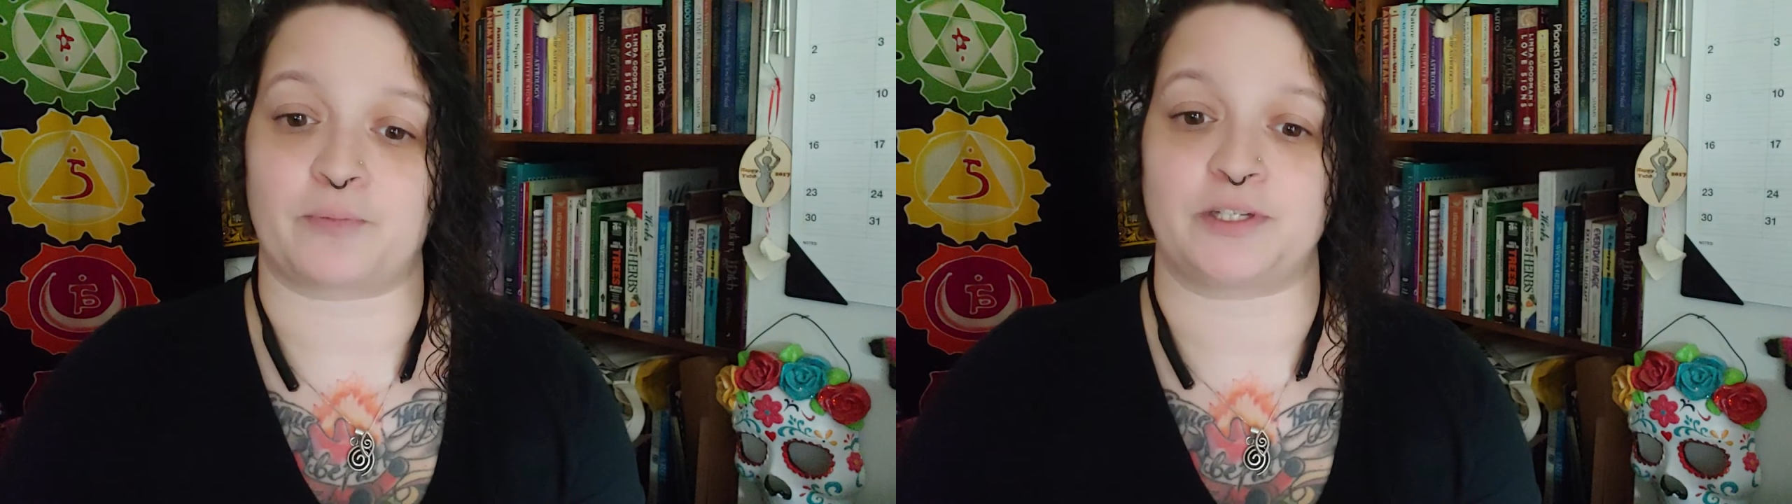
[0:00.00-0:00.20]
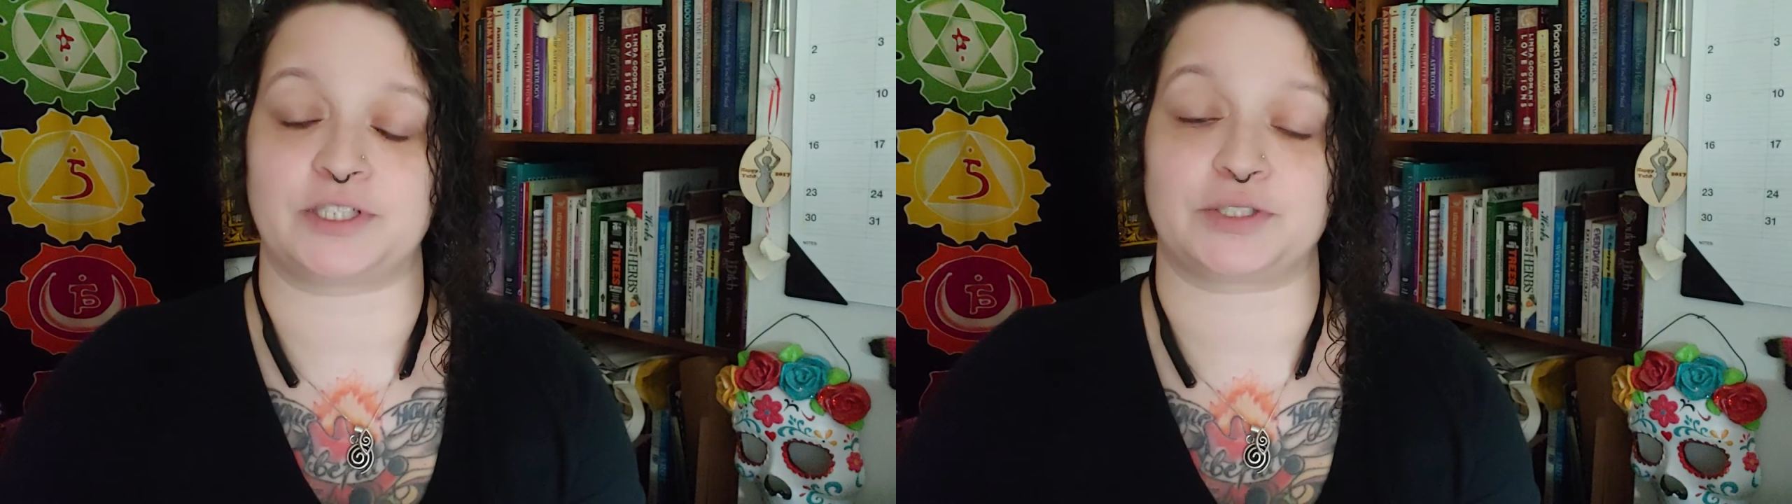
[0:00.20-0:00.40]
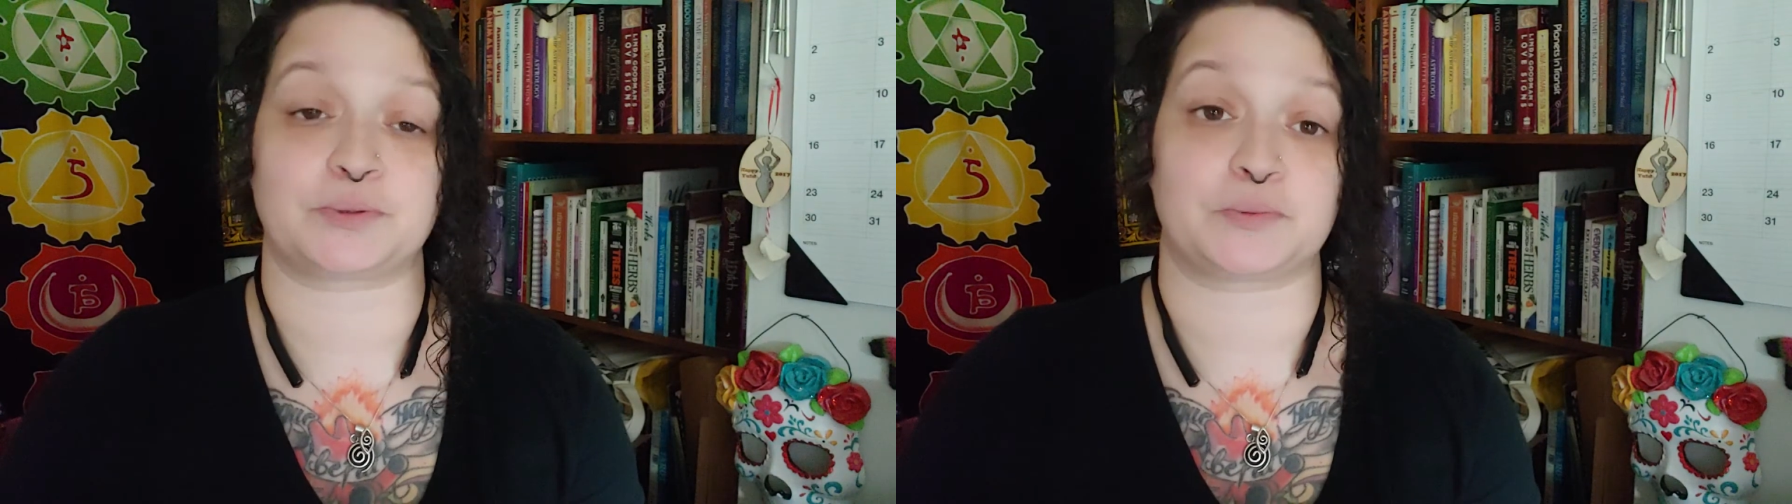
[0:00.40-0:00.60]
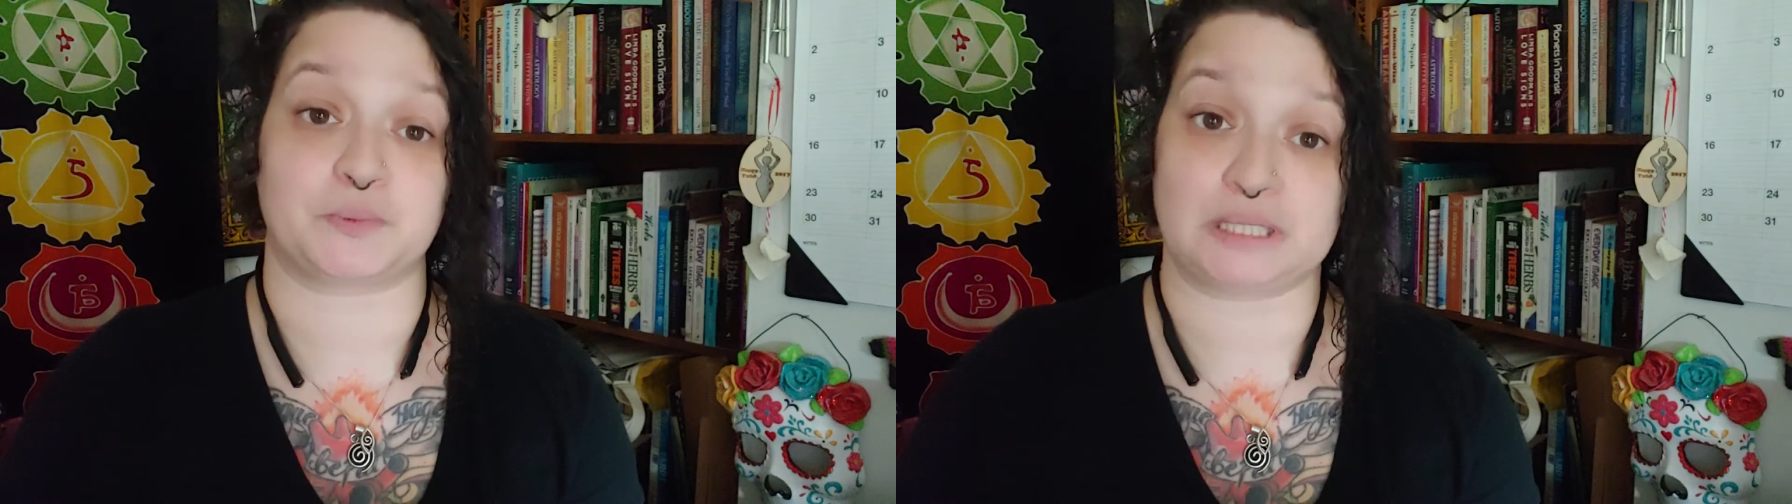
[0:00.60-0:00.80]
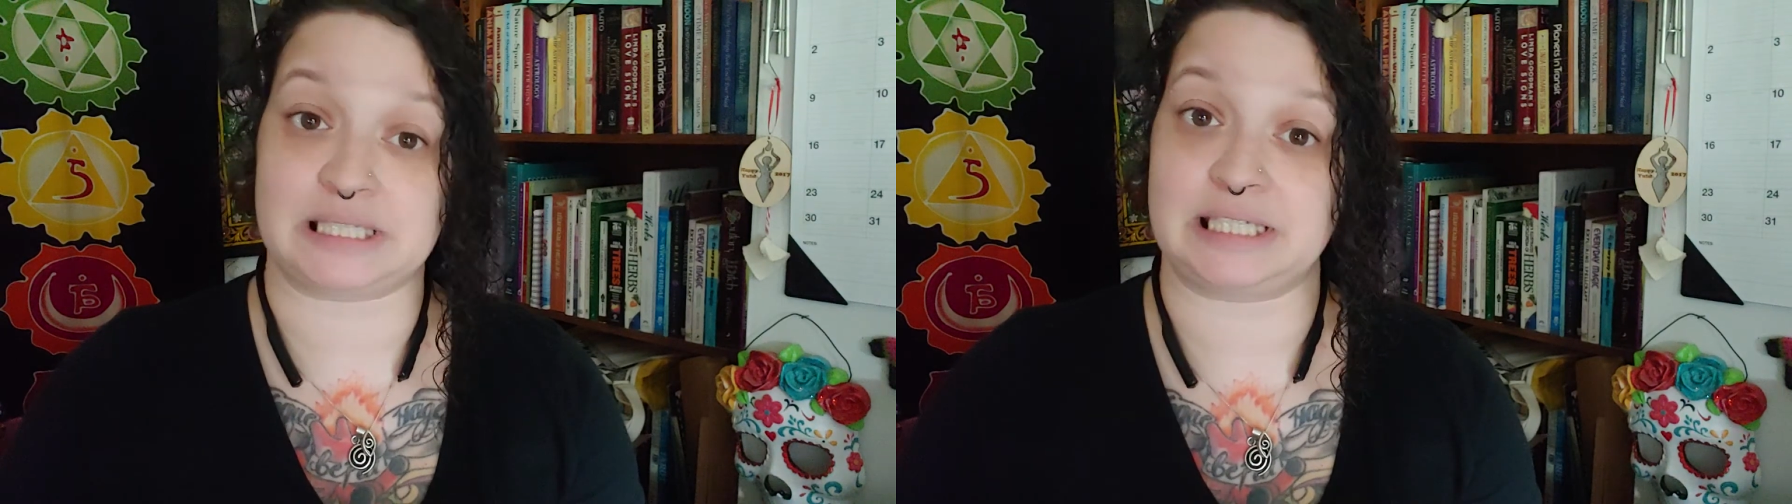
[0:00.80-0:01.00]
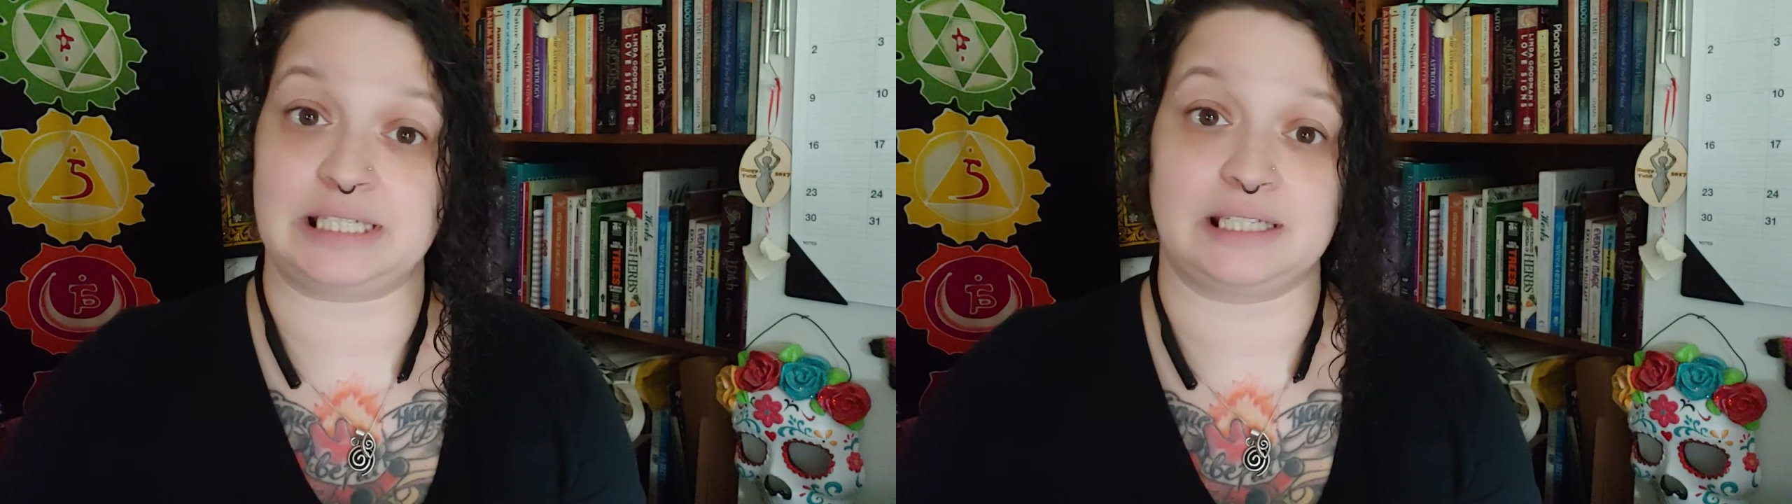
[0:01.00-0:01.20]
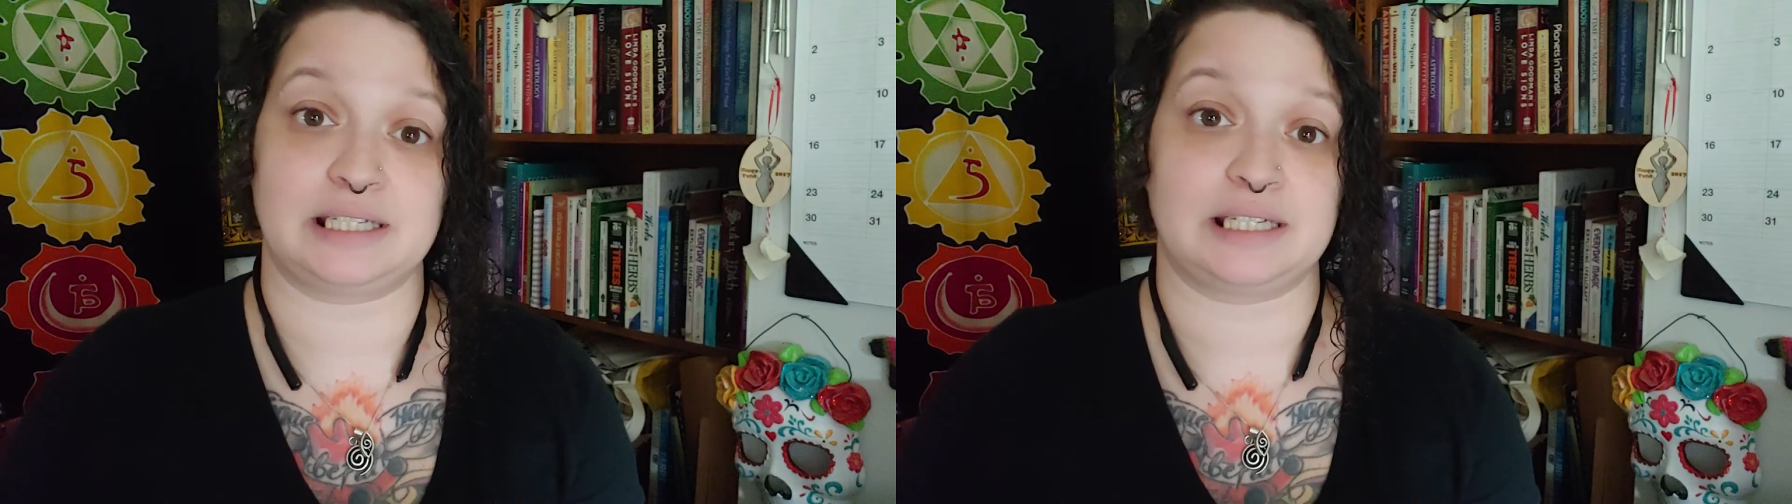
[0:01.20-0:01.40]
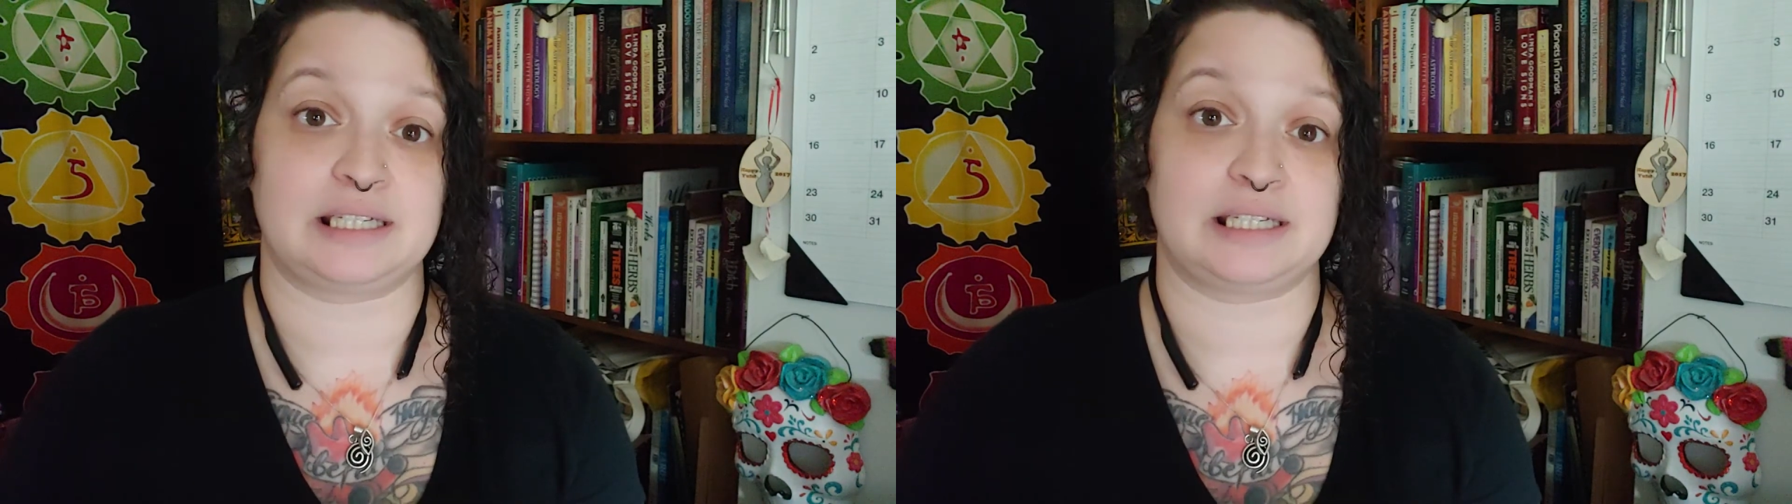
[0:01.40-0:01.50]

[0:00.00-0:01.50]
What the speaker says: which is really